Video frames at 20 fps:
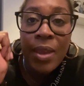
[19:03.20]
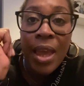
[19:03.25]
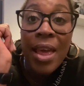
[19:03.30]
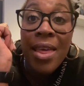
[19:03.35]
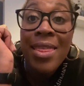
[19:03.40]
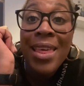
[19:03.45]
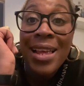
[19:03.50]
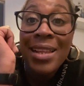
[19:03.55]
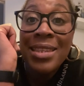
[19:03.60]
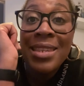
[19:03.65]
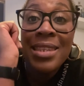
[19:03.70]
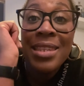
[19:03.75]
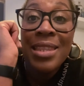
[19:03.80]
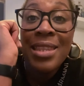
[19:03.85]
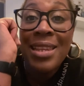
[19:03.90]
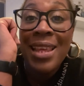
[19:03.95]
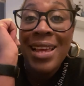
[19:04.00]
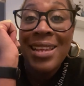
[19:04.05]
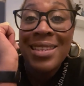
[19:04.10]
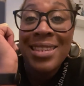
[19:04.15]

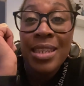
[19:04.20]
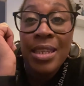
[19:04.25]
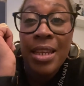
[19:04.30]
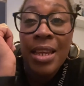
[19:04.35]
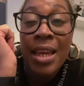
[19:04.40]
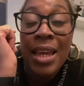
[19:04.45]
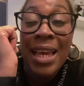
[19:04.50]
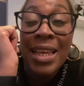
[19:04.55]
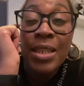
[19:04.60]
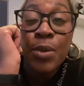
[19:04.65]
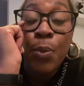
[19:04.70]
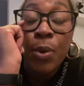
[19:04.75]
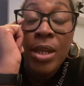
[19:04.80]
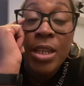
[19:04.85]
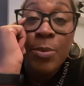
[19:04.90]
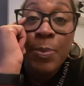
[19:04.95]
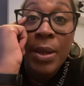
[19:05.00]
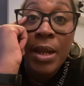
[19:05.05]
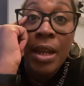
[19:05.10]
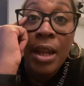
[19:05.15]
That's what
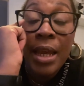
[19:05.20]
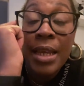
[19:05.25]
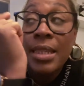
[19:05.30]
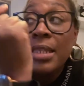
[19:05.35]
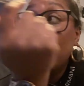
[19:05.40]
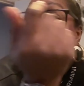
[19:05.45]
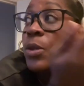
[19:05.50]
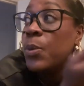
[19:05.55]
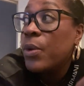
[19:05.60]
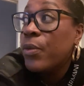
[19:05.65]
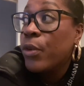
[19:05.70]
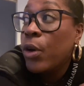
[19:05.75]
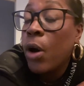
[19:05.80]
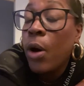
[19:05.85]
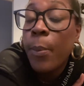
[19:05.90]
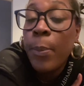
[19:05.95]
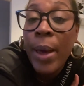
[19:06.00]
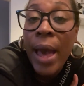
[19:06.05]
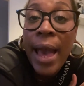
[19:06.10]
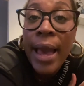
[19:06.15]
he's been like since we've
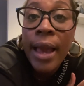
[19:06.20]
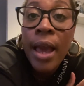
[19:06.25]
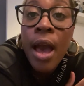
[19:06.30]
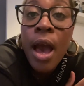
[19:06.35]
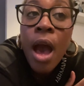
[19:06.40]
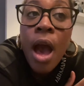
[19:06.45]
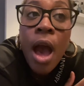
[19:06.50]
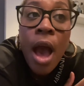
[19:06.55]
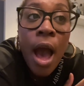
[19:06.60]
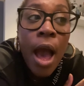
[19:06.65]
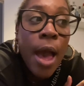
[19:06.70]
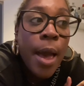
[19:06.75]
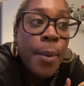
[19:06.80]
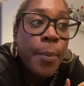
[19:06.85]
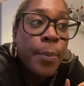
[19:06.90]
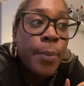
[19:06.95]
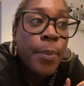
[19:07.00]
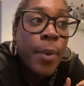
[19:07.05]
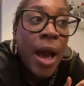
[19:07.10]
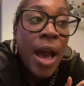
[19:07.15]
got back.
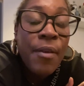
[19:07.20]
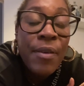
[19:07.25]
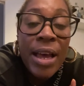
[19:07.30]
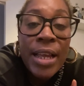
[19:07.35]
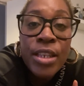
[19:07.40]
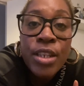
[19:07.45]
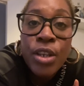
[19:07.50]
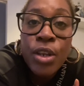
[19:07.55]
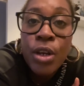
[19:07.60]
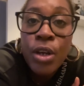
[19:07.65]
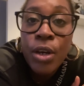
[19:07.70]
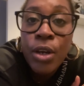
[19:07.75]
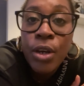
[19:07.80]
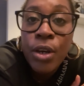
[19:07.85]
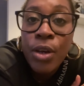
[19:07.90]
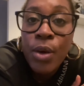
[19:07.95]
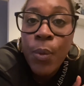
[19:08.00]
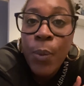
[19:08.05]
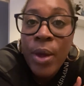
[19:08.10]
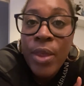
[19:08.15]
I've had to
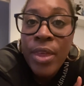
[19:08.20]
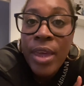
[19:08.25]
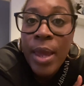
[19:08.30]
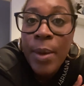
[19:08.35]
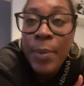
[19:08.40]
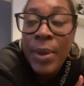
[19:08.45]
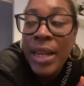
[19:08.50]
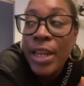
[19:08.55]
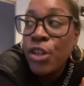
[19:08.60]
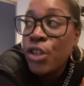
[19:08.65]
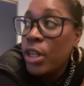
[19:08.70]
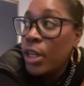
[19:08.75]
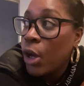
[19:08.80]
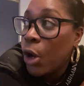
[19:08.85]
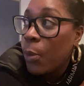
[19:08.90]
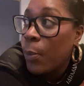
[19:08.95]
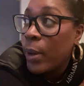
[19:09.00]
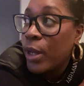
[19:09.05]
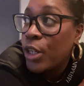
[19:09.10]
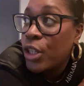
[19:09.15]
cook with him literally
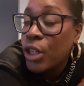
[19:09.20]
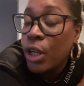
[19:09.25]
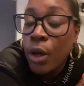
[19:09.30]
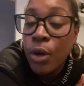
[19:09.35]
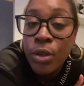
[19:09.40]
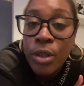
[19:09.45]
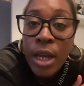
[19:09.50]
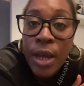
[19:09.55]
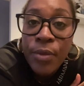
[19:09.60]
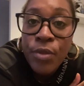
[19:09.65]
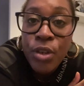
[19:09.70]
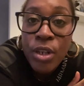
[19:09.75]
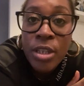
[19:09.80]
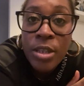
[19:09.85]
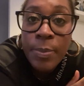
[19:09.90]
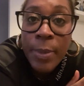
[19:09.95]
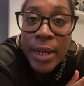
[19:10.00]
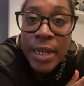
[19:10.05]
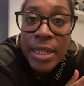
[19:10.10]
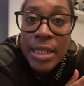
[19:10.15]
on my shoulder. I've
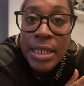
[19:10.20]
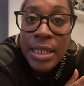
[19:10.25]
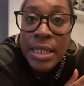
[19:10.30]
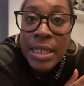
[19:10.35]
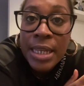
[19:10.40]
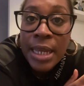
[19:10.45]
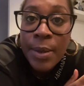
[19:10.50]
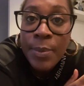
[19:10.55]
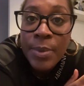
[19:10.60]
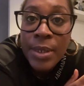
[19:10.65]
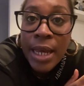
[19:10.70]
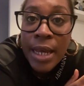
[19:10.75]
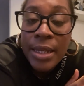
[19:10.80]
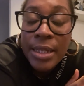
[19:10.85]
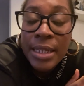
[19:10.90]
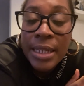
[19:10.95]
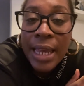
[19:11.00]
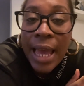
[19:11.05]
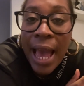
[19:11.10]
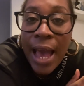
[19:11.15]
just managed to sit him down
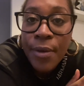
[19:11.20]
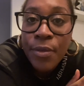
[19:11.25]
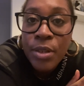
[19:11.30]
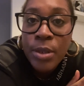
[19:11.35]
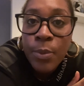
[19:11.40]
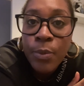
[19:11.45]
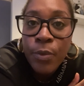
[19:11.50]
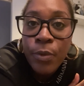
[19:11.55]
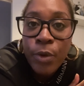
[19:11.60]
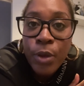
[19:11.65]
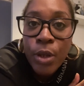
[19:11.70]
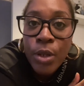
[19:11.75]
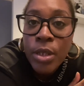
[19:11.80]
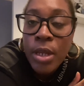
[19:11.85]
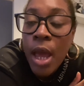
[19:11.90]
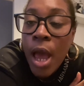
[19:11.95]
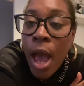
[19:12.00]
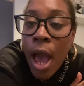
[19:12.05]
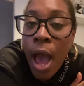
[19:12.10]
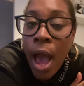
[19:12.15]
to have some food.
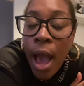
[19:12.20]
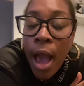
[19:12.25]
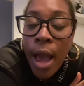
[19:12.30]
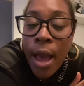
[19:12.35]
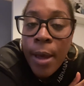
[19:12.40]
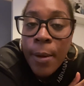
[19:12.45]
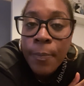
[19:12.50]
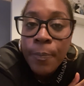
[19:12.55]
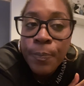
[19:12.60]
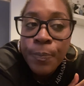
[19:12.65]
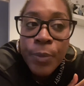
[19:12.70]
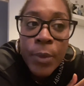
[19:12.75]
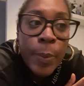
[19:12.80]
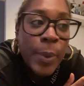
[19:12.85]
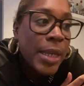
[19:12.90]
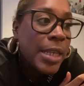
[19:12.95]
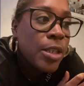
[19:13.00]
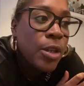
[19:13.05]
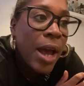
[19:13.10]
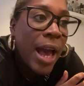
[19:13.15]
But
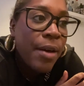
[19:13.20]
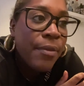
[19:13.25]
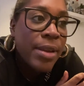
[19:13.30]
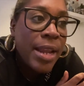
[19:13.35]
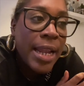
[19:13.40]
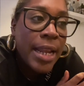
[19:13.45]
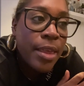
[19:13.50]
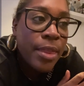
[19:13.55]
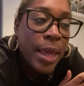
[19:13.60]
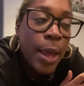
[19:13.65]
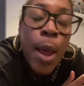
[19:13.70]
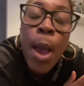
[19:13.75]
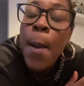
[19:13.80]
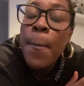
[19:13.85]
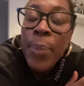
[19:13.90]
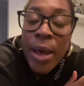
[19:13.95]
he's not having any of it.